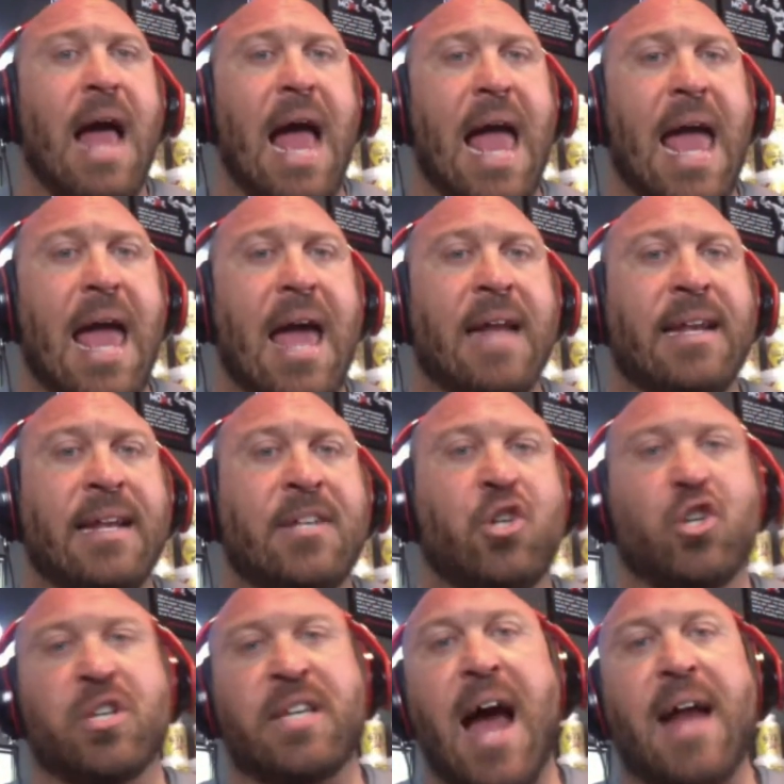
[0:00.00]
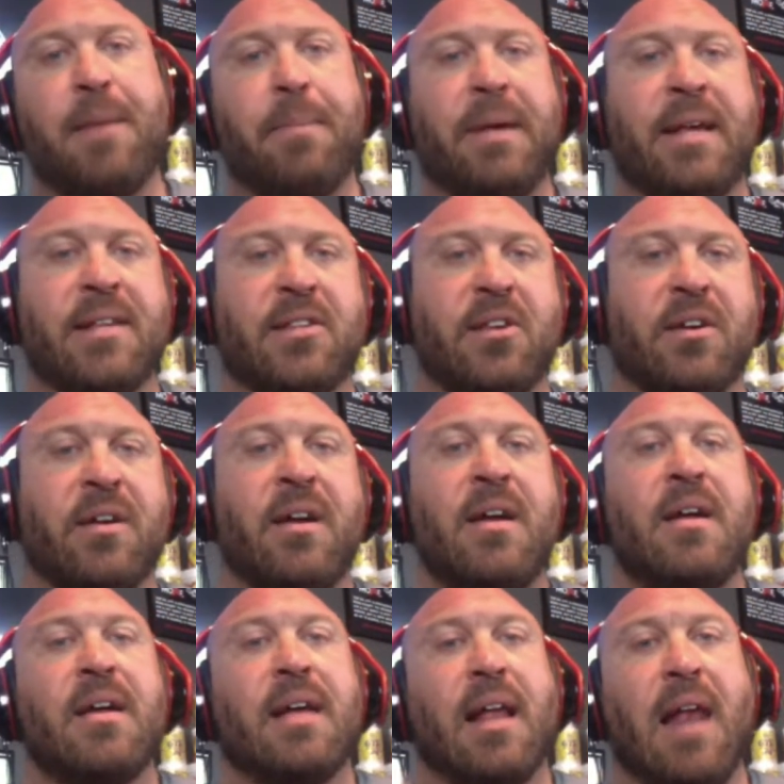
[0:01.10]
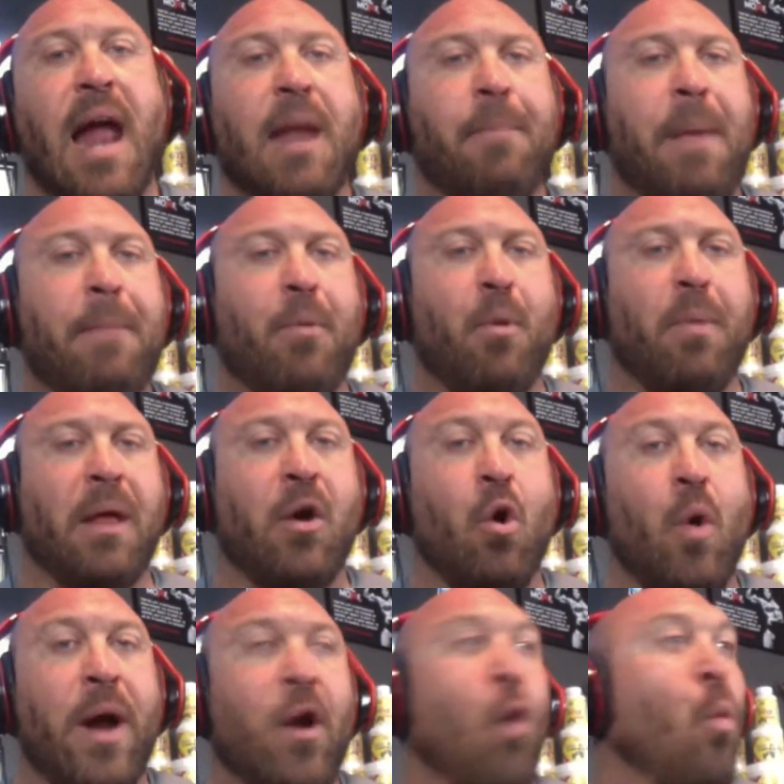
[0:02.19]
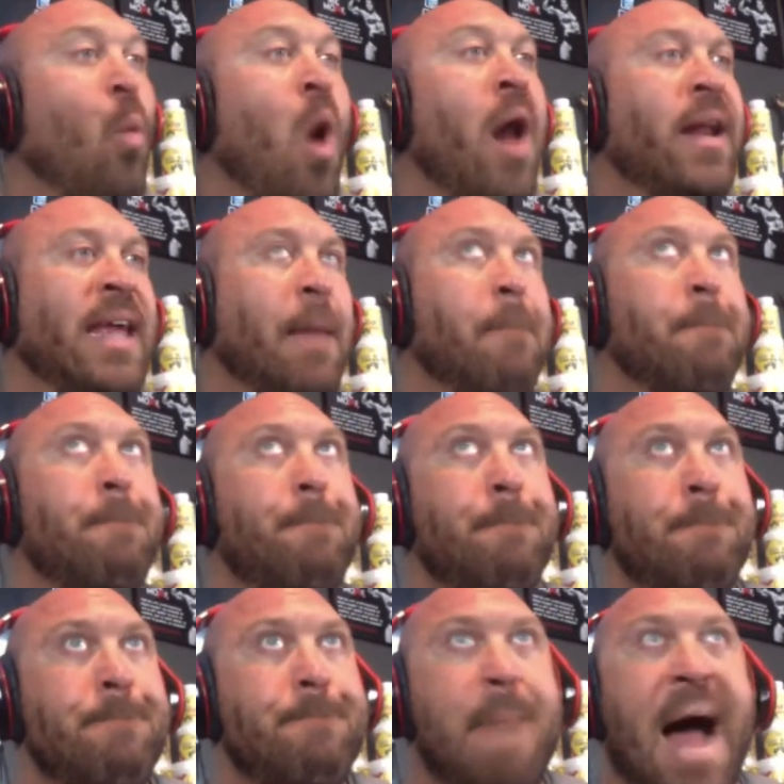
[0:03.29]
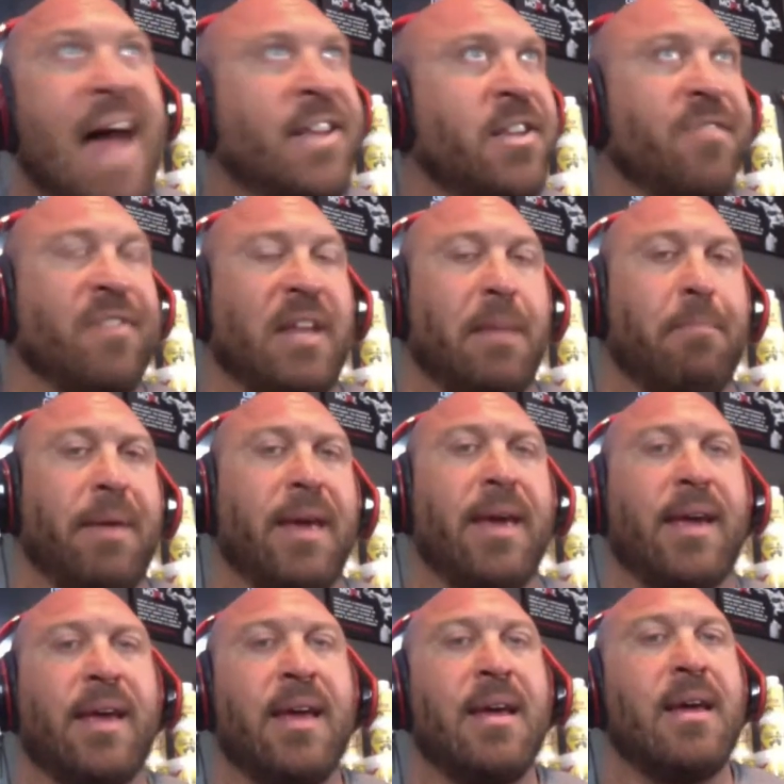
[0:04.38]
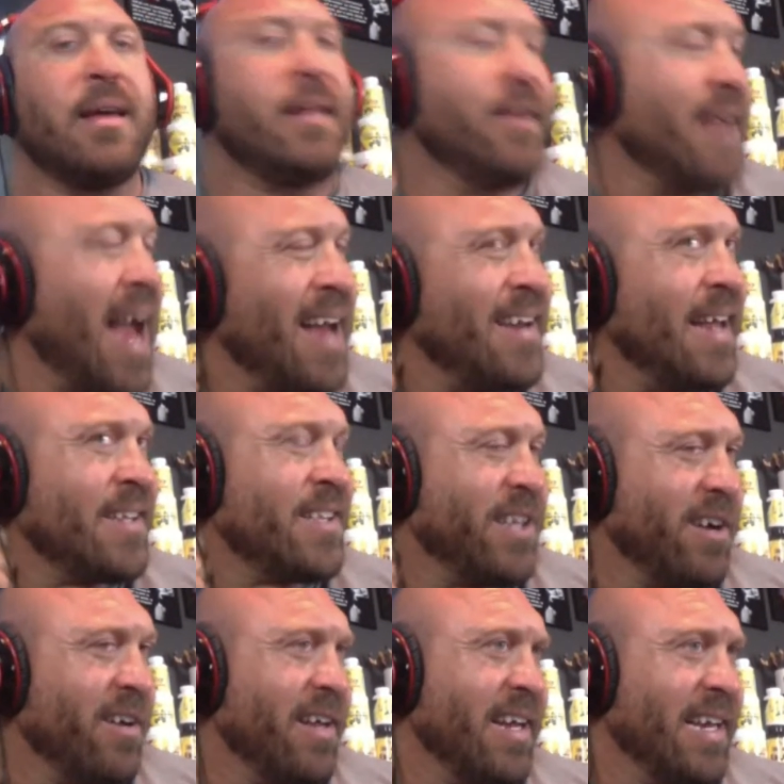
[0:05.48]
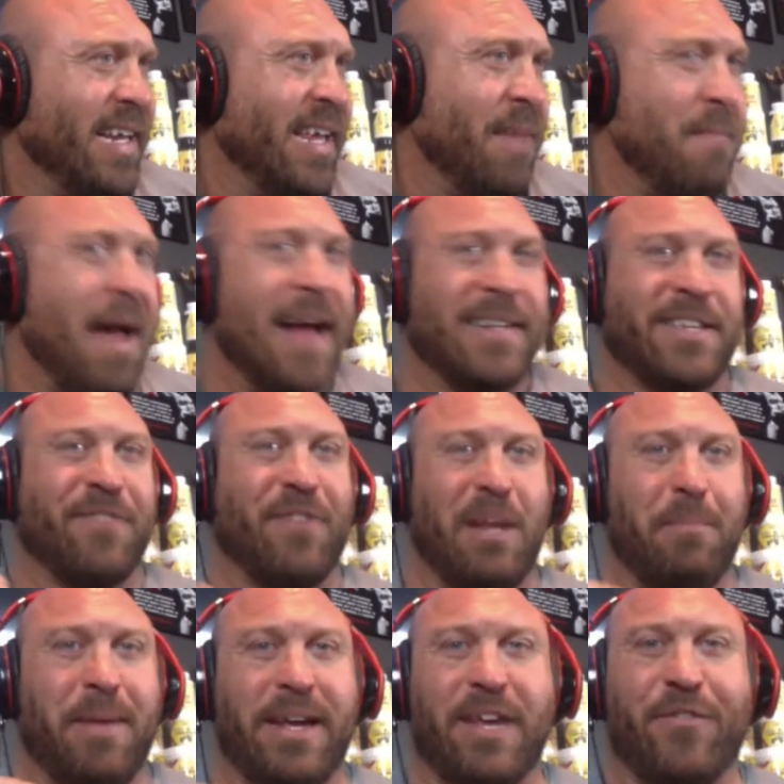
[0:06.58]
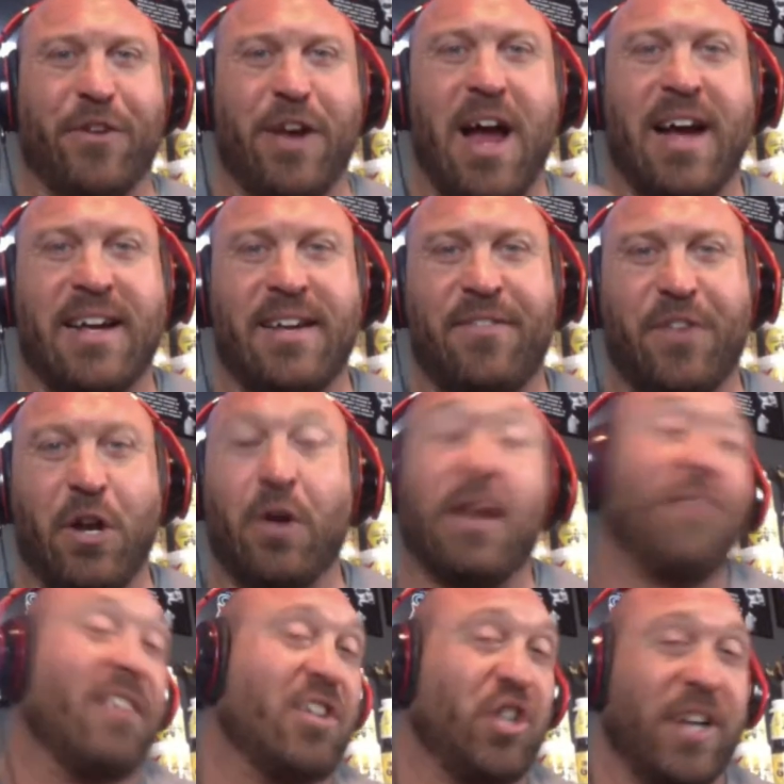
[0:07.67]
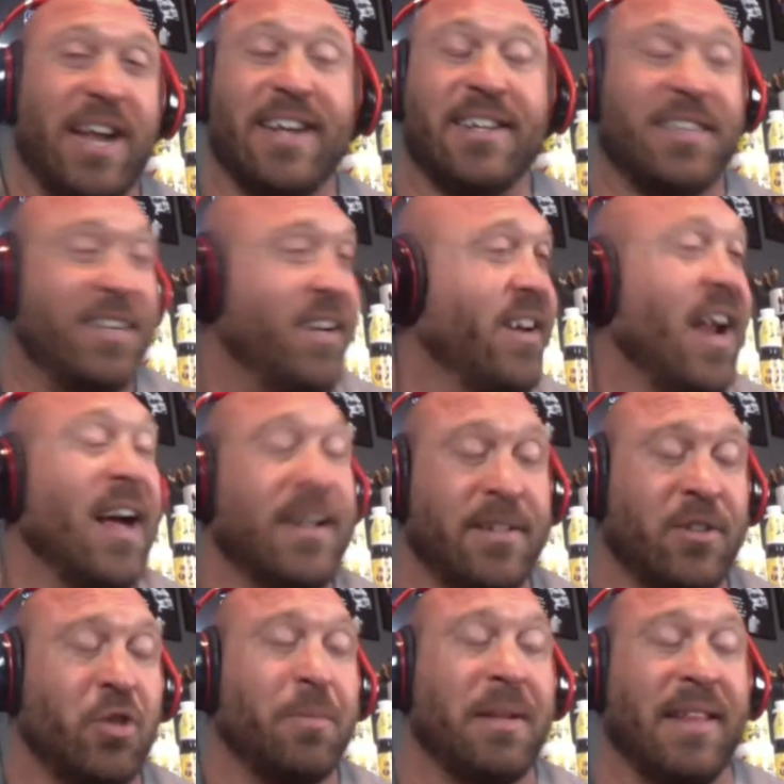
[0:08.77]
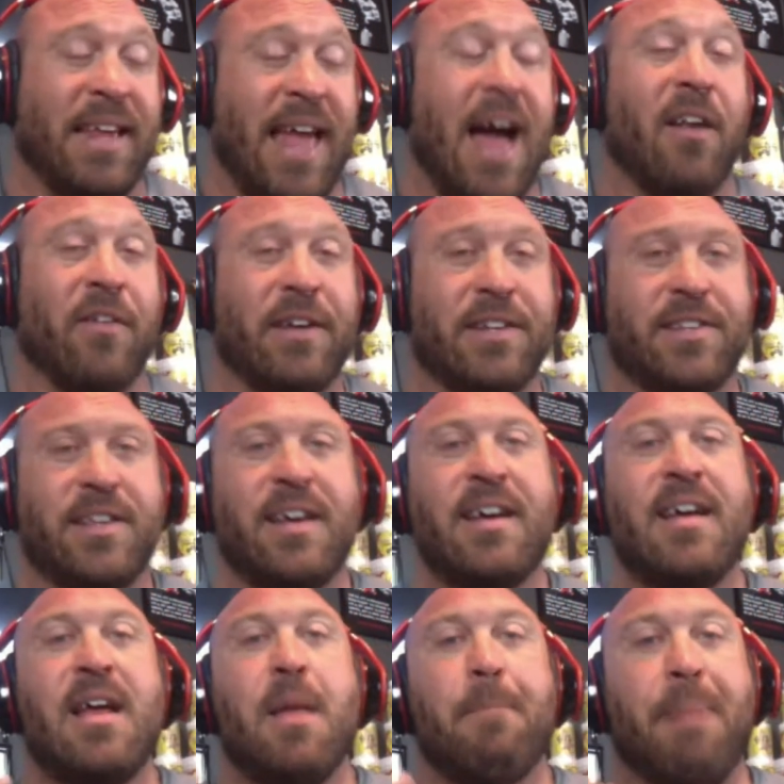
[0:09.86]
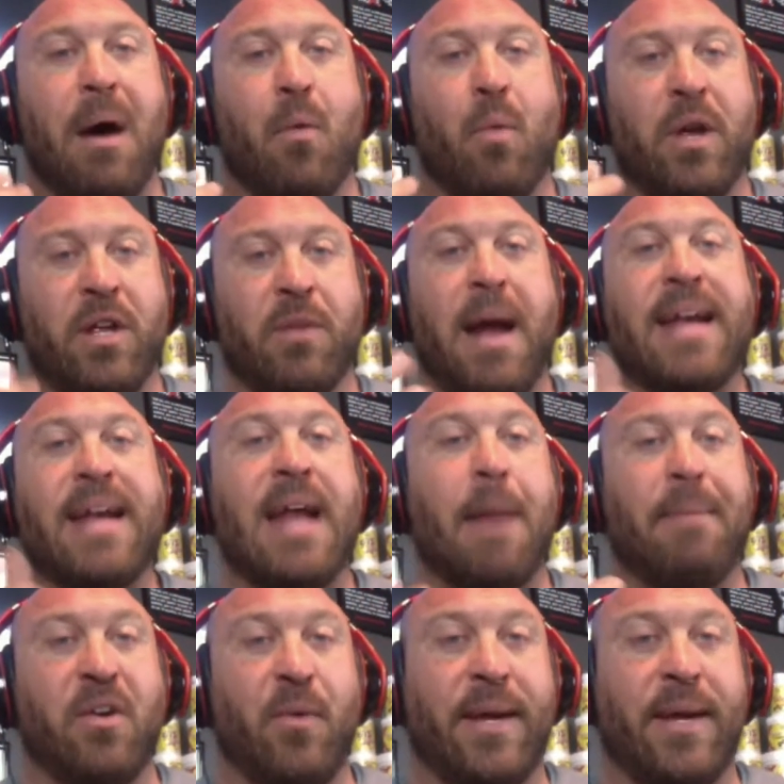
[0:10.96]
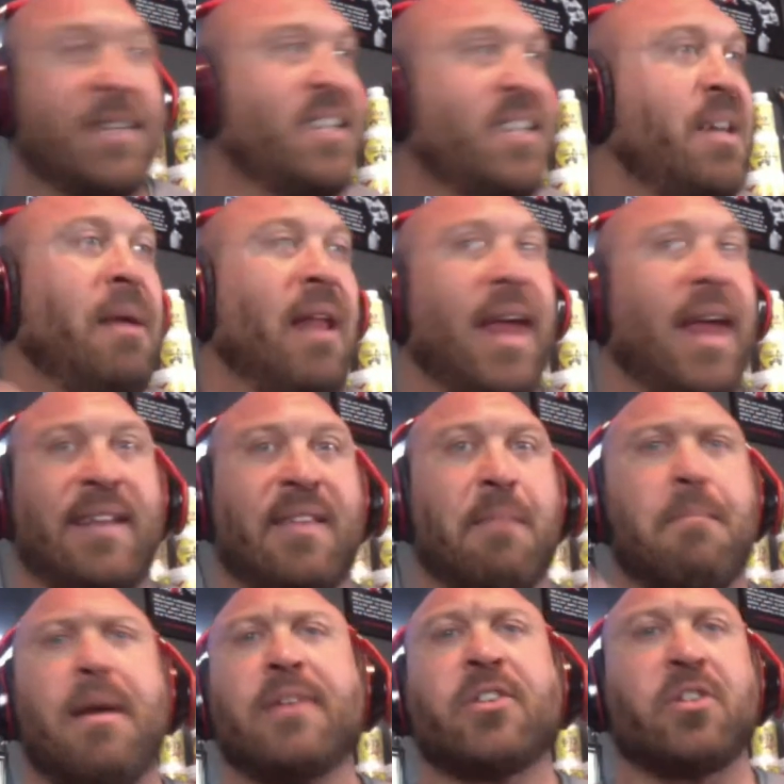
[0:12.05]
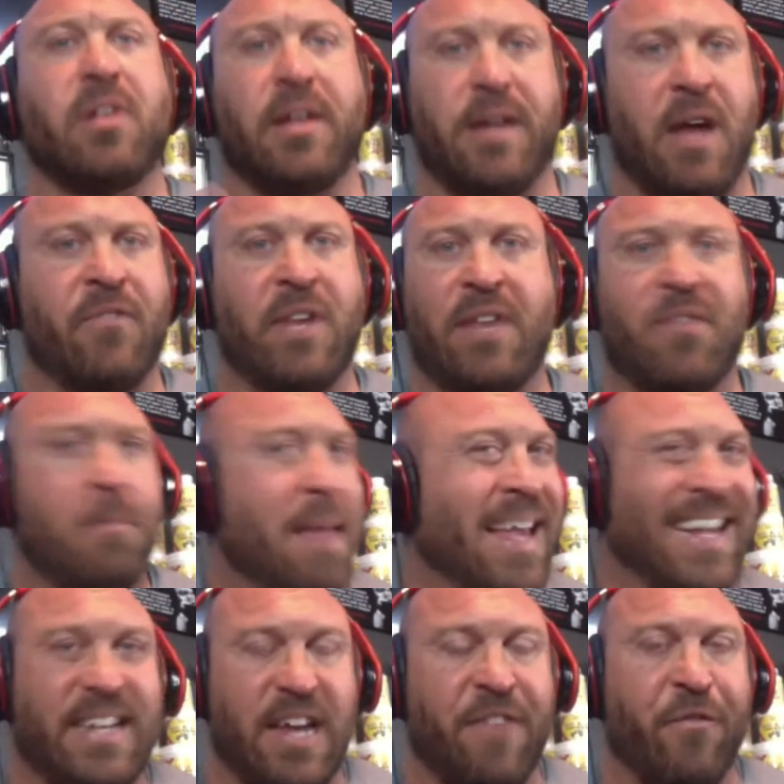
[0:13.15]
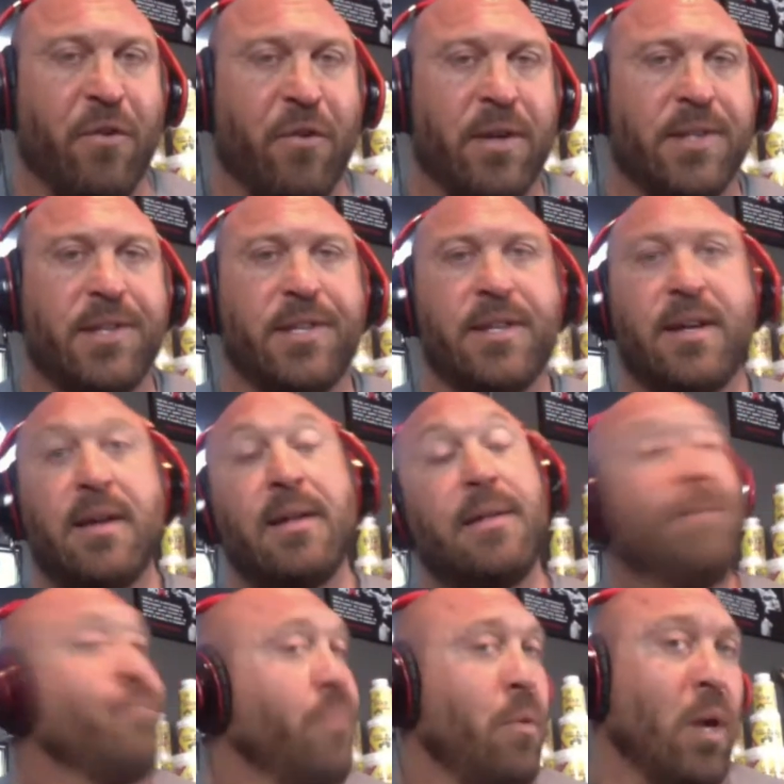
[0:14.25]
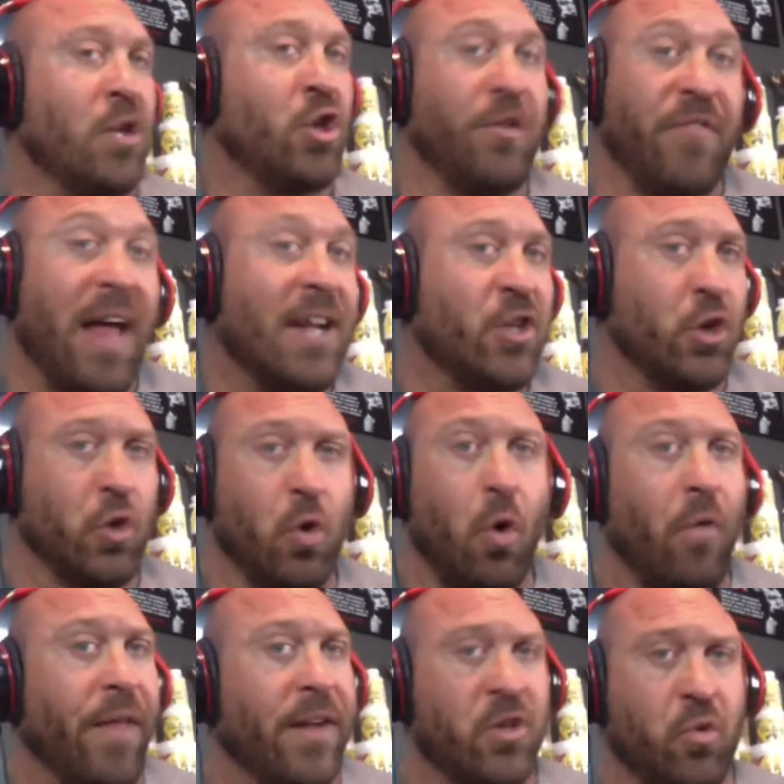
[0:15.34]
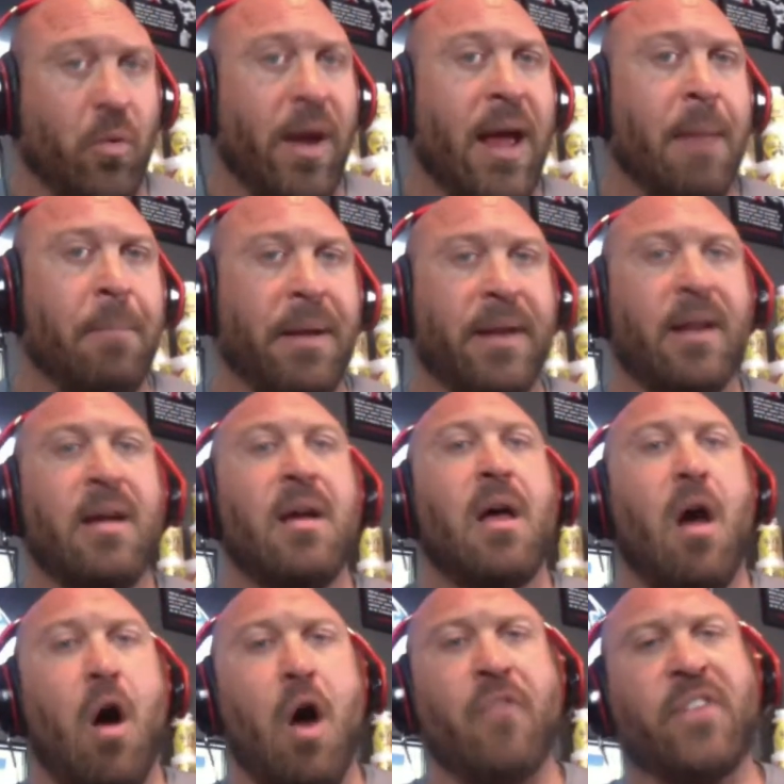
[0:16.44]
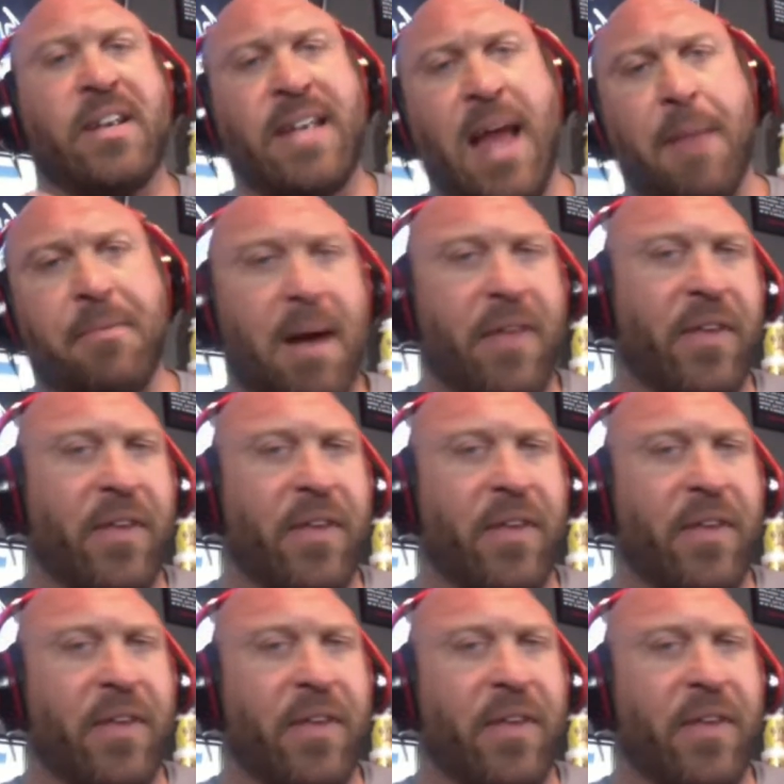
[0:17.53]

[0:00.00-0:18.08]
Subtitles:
And it's just kind of because there a lot of people are like, oh, I don't want to get massively big. You're not necessarily going to get massively big if you don't have the genetics and you're not consuming the calories. But what you might not be doing is stimulating the muscle enough to even make a difference, which if that's your goal, that's great. But oftentimes my